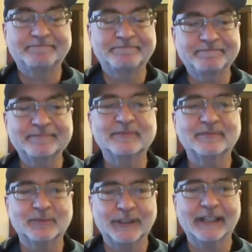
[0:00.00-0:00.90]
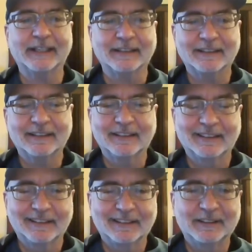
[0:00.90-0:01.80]

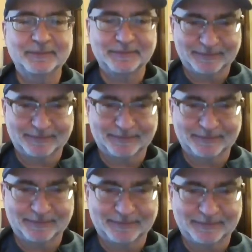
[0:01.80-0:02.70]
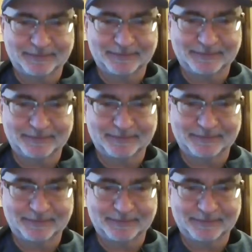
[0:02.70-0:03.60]
(silent)